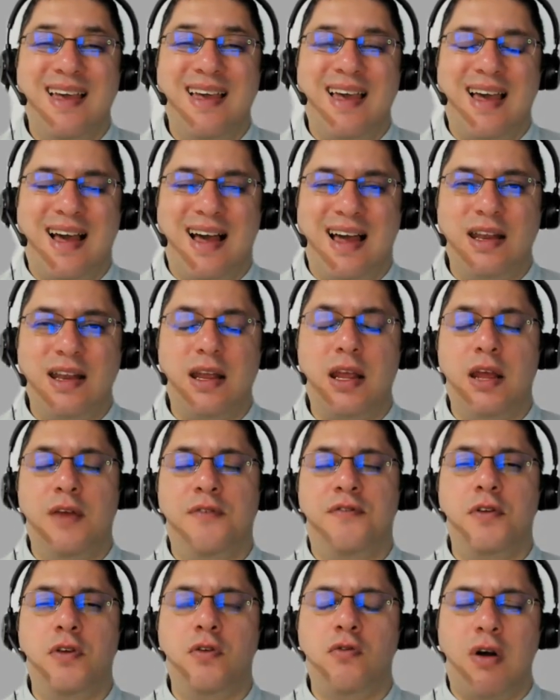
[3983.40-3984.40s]
and
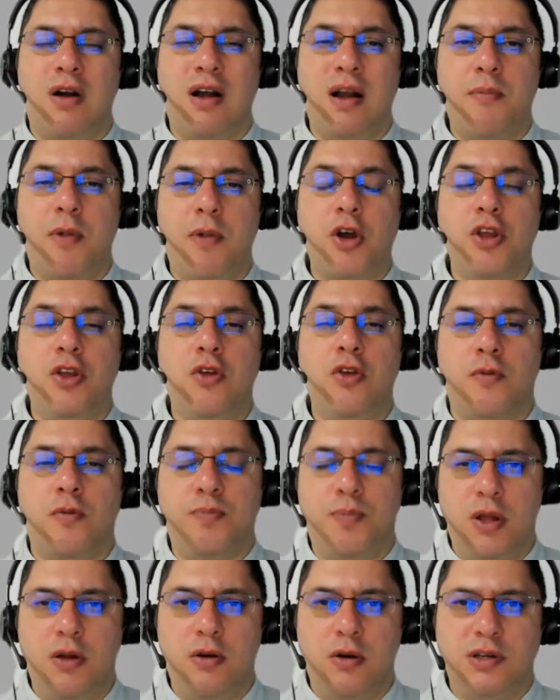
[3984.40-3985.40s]
if you are among your
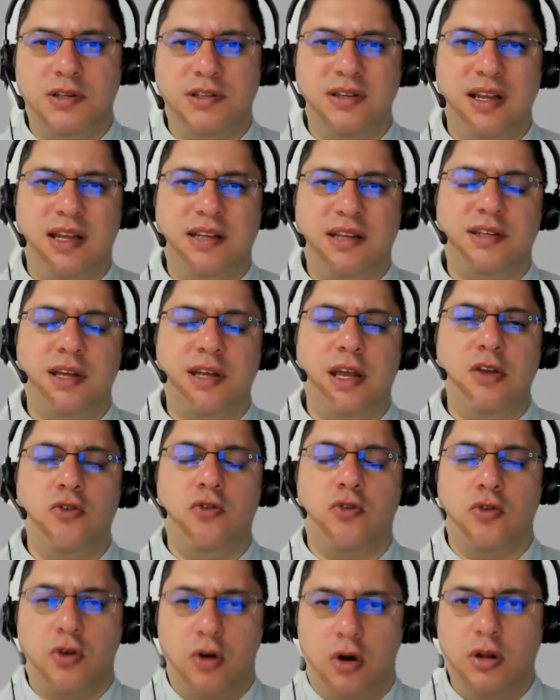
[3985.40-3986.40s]
peers let's say
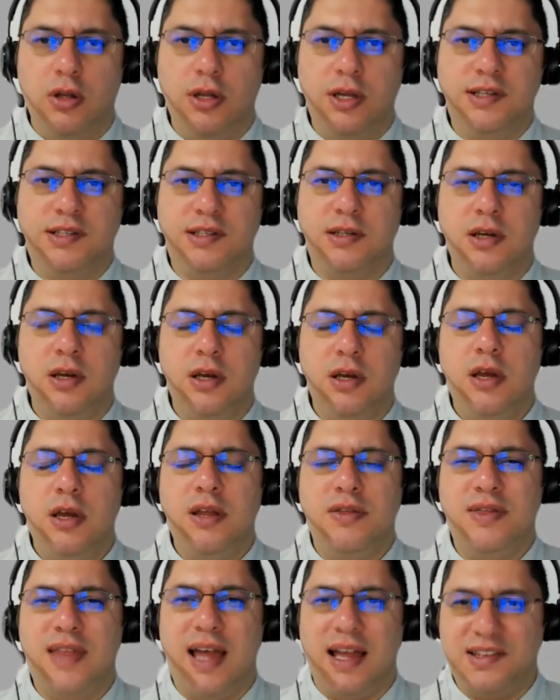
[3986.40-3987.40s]
your colleagues
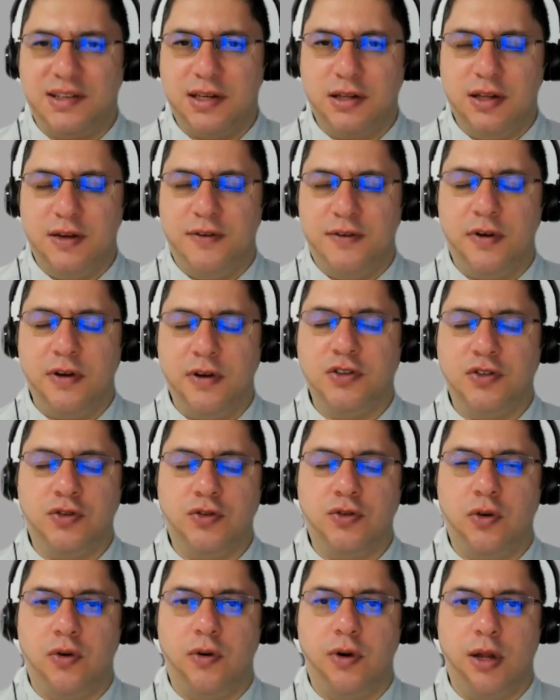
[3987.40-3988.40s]
that's a different
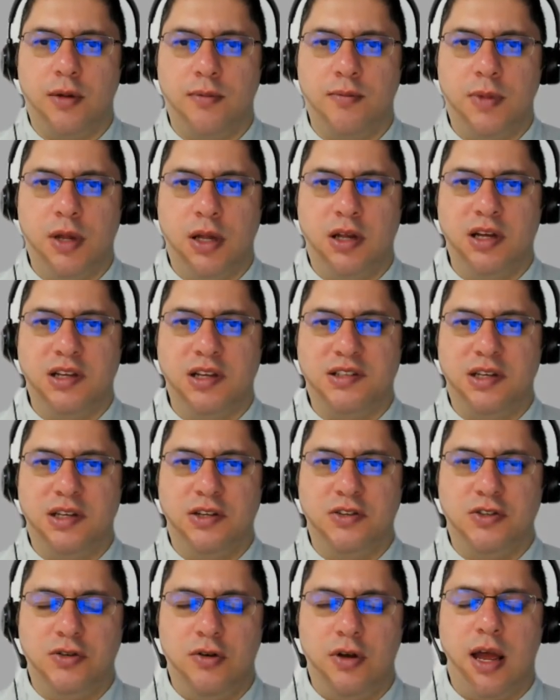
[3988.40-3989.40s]
story because
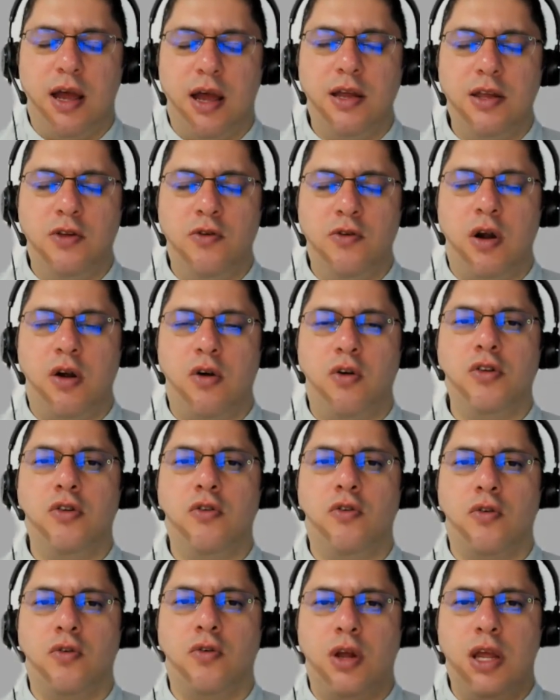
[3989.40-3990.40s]
since you you are on
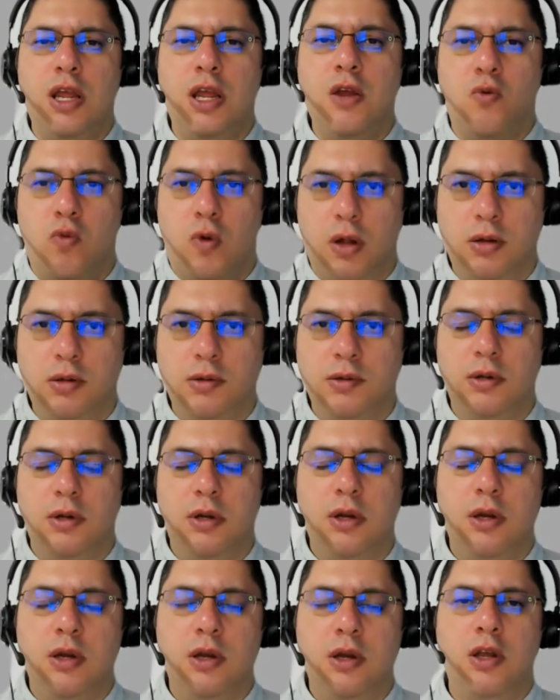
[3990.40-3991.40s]
your equal
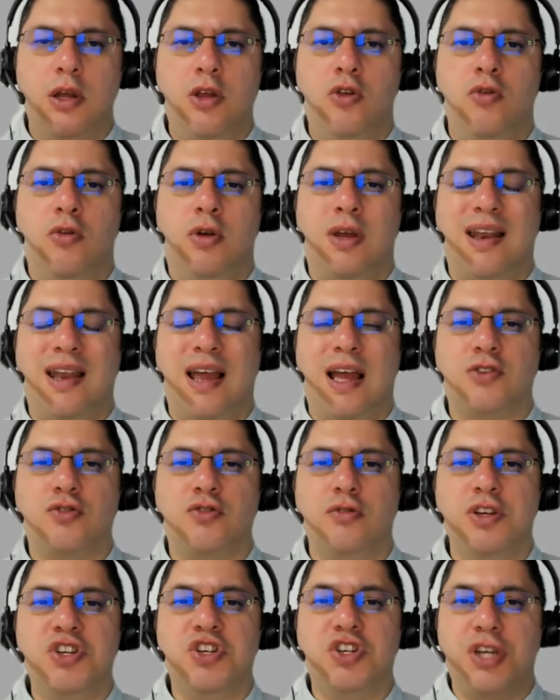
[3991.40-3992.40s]
mm-hmm. you can
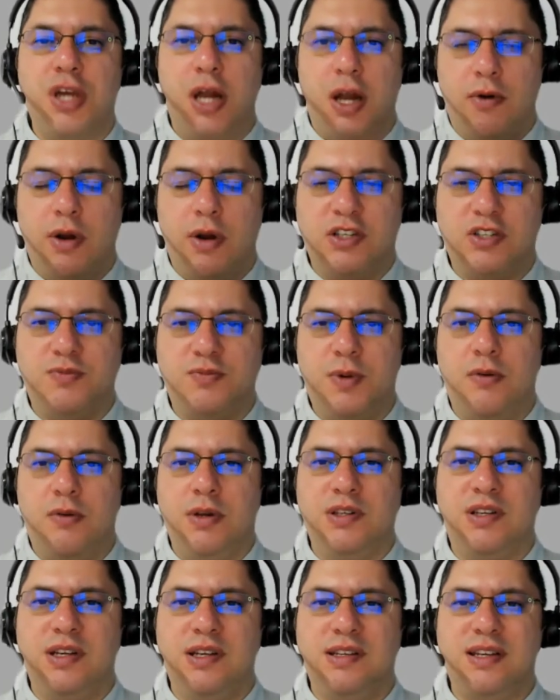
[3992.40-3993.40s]
actually share
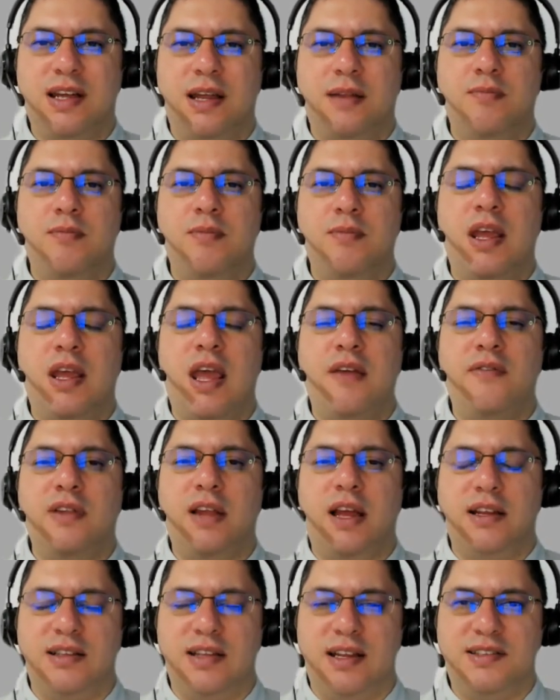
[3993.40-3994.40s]
experiences and behave
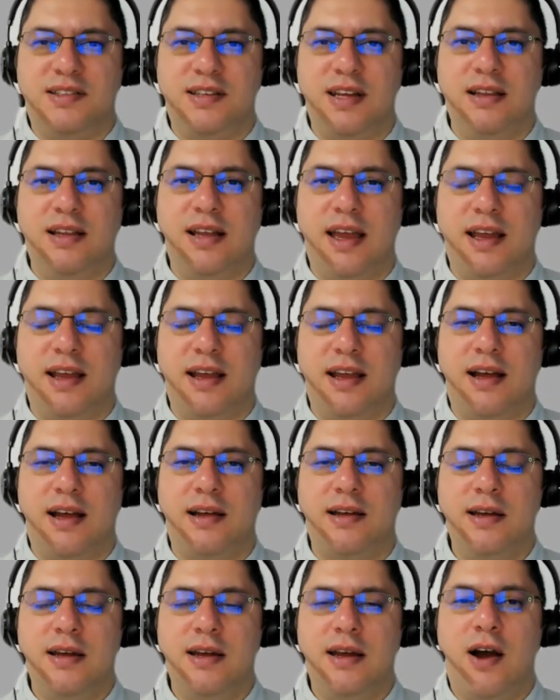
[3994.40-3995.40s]
like let's say like a
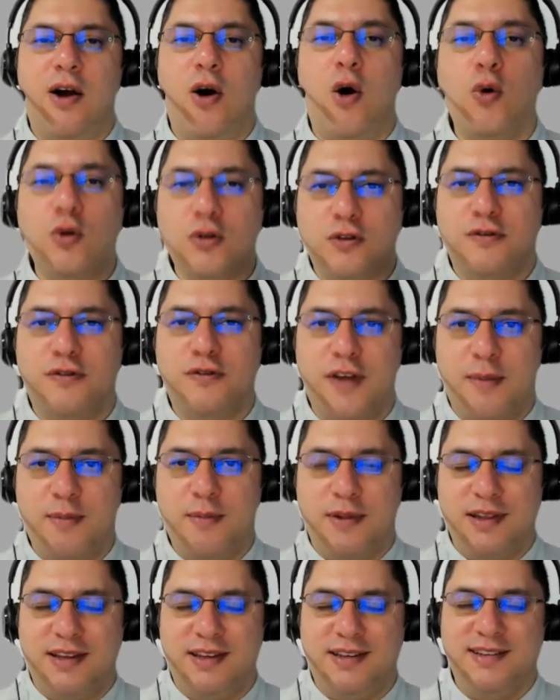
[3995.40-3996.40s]
host
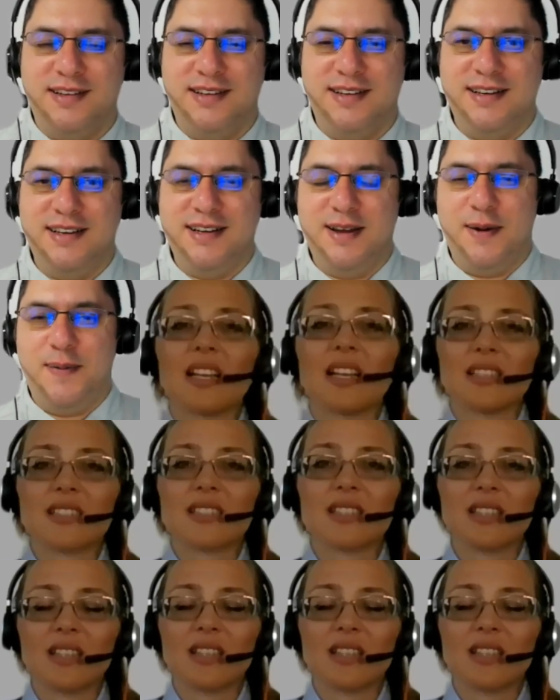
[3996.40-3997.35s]
family yes